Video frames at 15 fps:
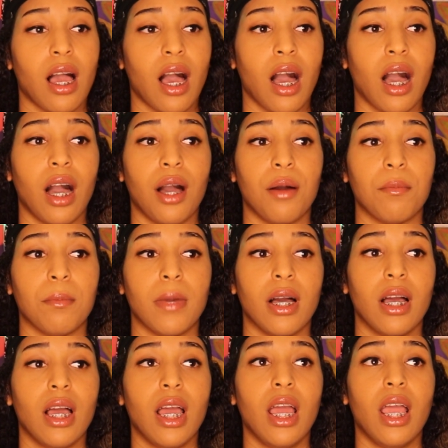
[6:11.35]

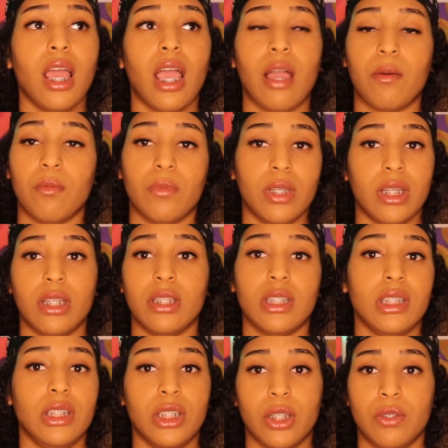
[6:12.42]
and
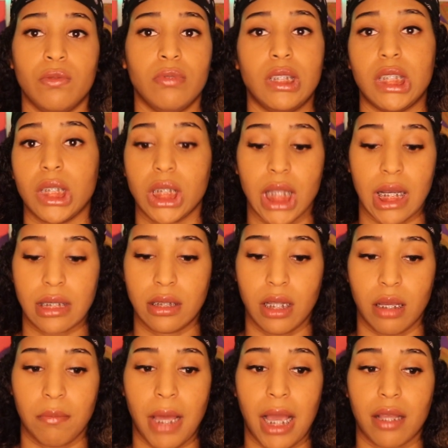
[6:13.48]
we, you know, still
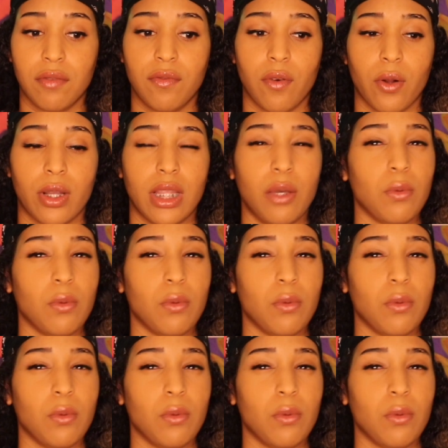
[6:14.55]
texting back and forth.